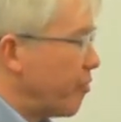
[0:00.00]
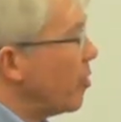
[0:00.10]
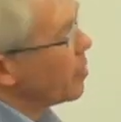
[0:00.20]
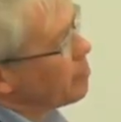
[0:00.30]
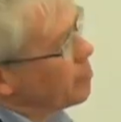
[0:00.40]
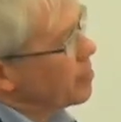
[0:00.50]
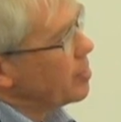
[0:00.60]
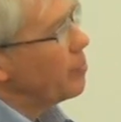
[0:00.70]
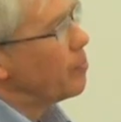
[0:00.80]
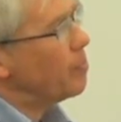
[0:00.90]

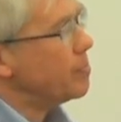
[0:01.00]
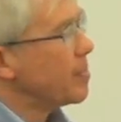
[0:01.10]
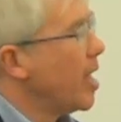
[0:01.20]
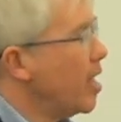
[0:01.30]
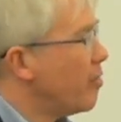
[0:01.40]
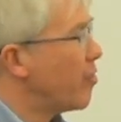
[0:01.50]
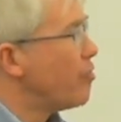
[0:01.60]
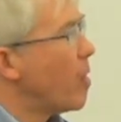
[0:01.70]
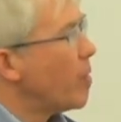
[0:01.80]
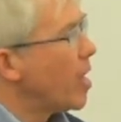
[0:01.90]
of
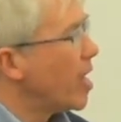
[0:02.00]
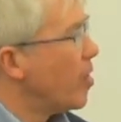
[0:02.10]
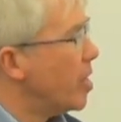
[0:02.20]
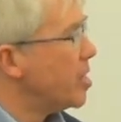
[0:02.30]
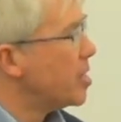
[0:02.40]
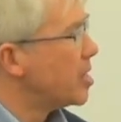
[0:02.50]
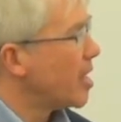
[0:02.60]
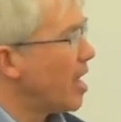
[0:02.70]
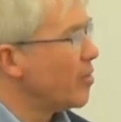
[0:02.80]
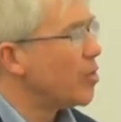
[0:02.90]
throw out now and
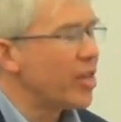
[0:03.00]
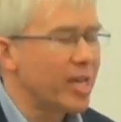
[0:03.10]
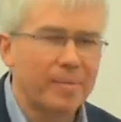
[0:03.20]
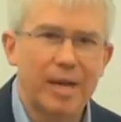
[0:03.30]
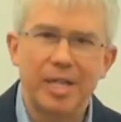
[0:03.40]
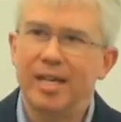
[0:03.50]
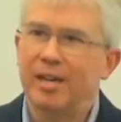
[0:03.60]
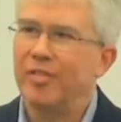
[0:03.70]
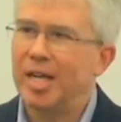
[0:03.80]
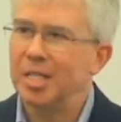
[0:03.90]
have you think about in
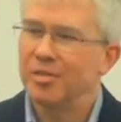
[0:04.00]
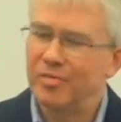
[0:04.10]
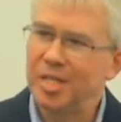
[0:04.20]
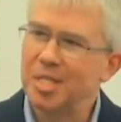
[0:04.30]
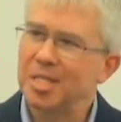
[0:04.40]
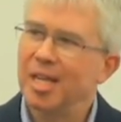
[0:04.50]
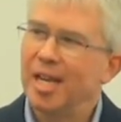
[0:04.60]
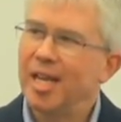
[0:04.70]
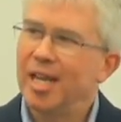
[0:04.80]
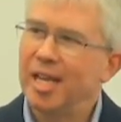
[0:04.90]
advance of this
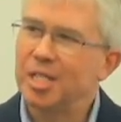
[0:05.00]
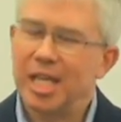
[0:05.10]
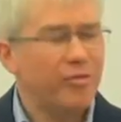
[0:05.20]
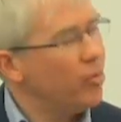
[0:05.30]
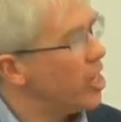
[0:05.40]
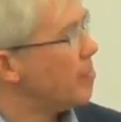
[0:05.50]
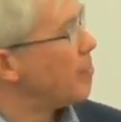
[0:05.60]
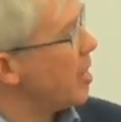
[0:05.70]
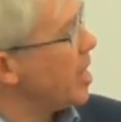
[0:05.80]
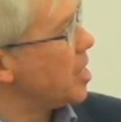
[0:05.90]
is, if we
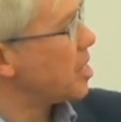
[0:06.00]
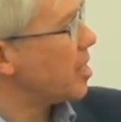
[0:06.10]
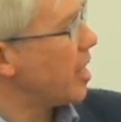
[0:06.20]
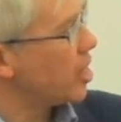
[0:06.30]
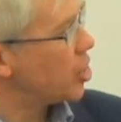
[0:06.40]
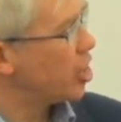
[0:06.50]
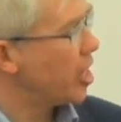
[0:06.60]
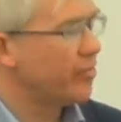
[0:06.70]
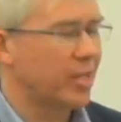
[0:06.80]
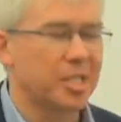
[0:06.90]
complete that
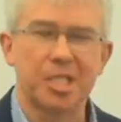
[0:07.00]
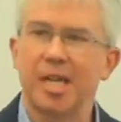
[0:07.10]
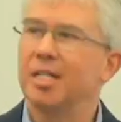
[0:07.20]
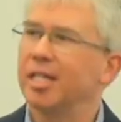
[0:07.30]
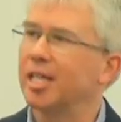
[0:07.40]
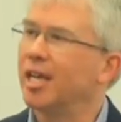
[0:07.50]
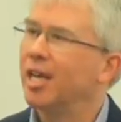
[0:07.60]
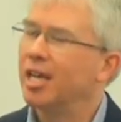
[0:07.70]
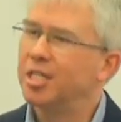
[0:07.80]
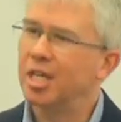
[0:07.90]
chain of understanding,
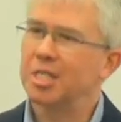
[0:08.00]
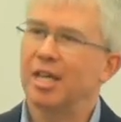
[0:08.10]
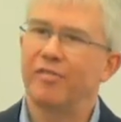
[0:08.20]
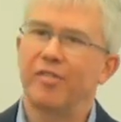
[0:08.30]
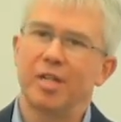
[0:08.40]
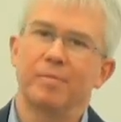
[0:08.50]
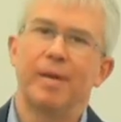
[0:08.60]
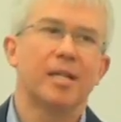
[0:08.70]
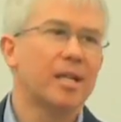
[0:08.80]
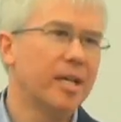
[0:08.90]
does that
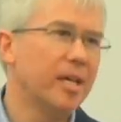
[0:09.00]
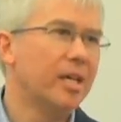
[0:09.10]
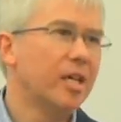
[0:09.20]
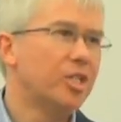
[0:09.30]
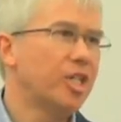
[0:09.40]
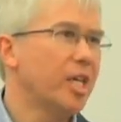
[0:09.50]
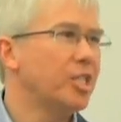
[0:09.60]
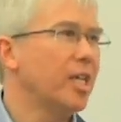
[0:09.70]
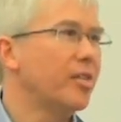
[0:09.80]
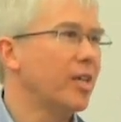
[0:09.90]
fundamentally
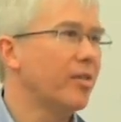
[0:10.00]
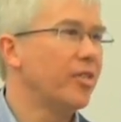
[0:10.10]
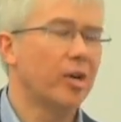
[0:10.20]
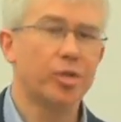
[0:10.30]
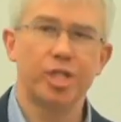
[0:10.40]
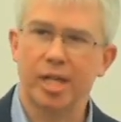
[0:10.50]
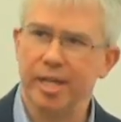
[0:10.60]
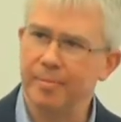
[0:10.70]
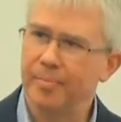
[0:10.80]
change anything theologically?